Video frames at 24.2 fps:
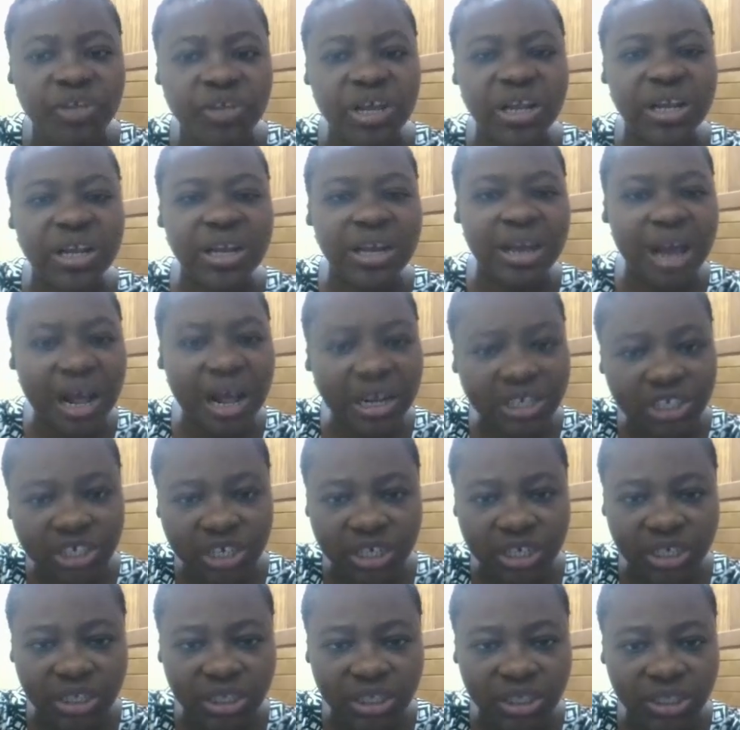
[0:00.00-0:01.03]
the
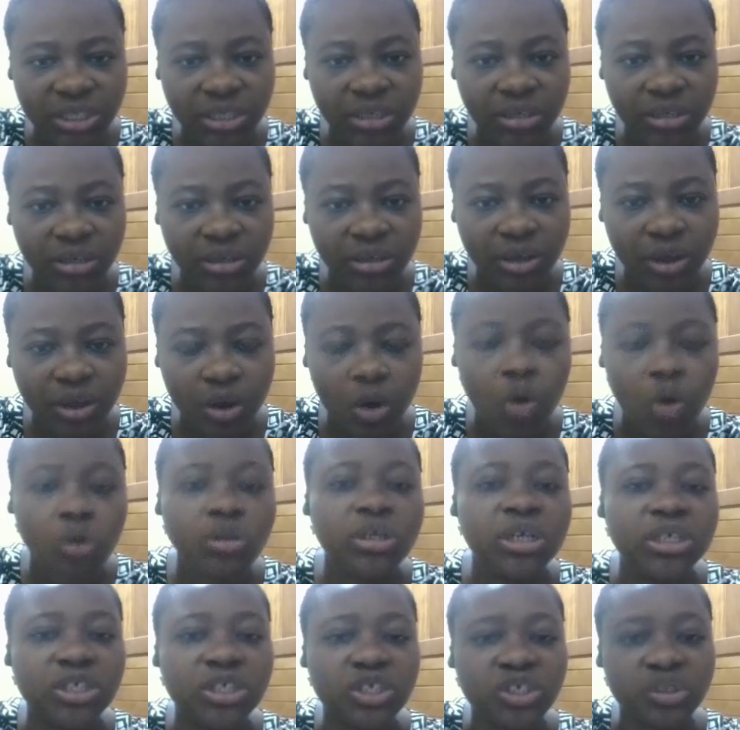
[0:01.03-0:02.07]
largest or
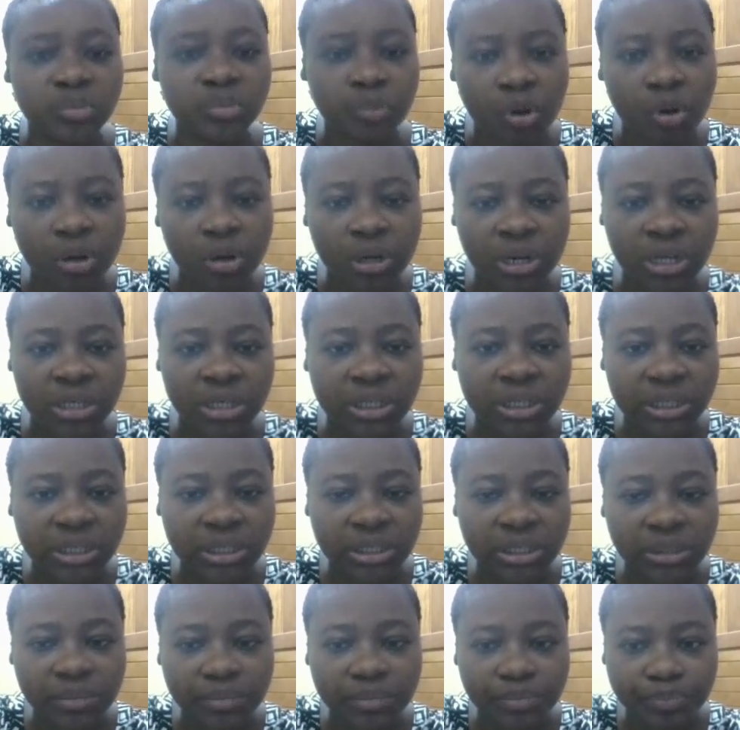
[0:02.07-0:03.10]
the smallest
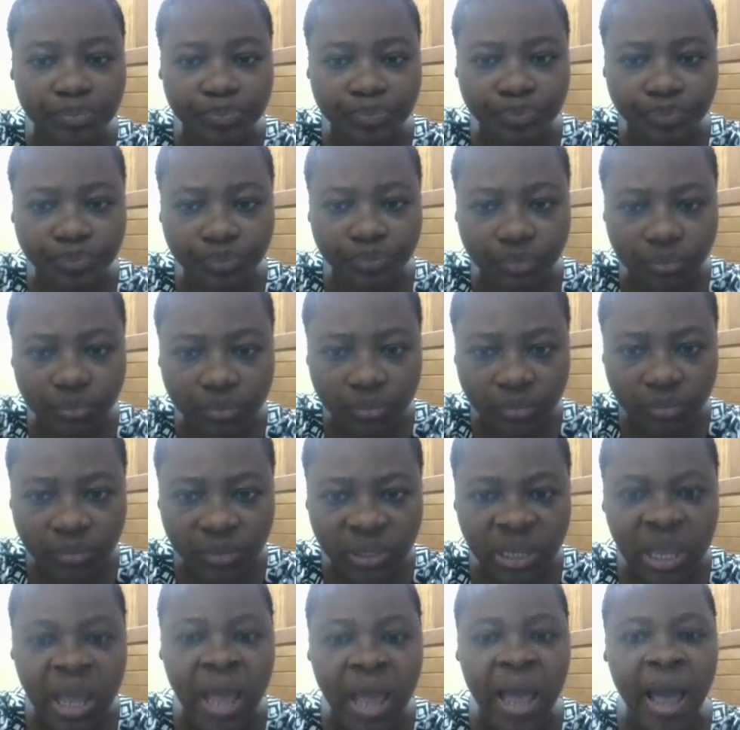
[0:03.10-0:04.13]

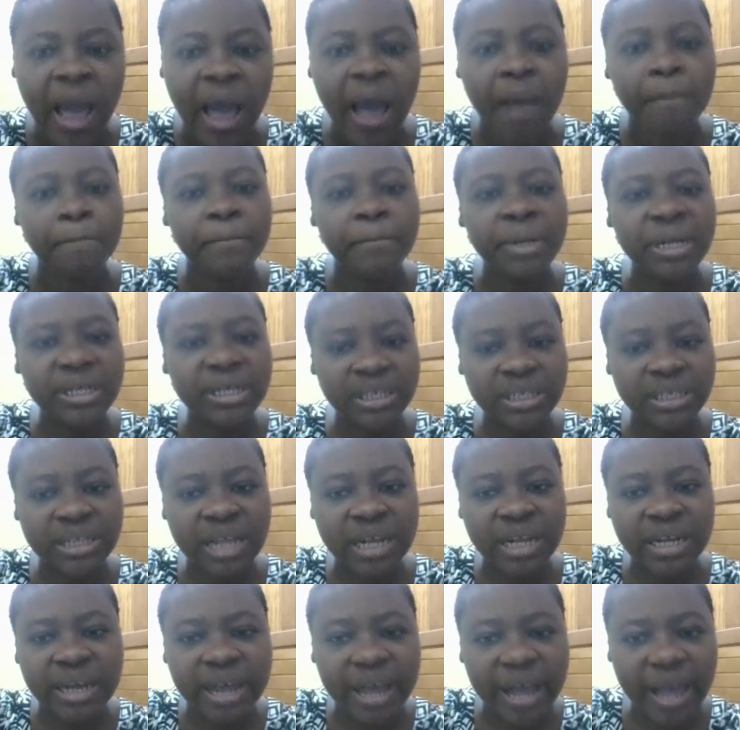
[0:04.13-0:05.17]
and place it
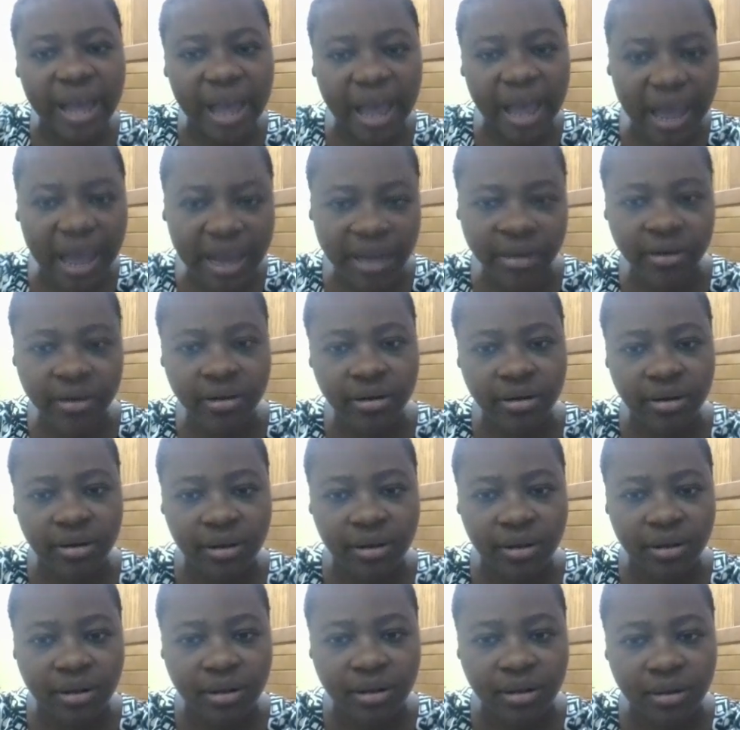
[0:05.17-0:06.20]
at the end
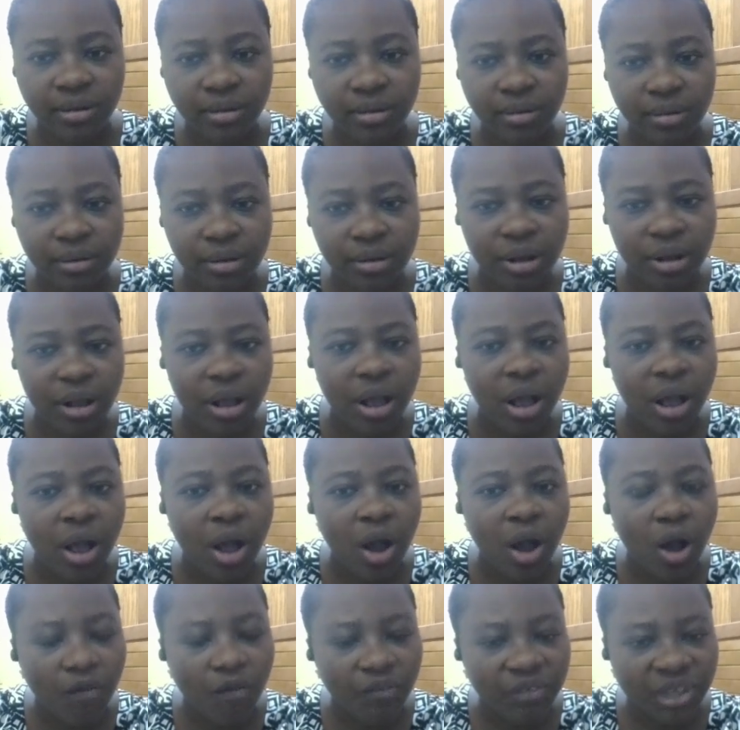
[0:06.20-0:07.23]

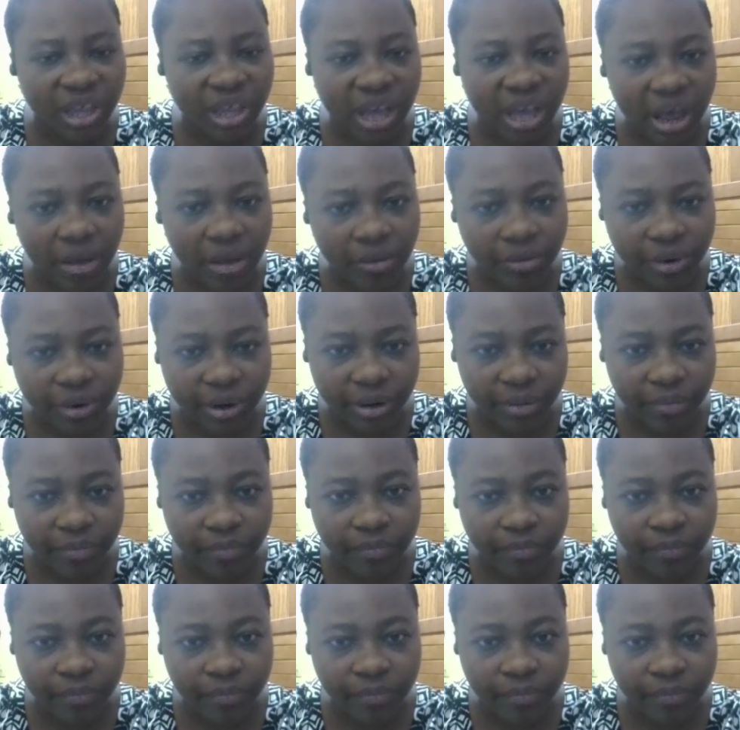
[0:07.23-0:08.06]
of the array.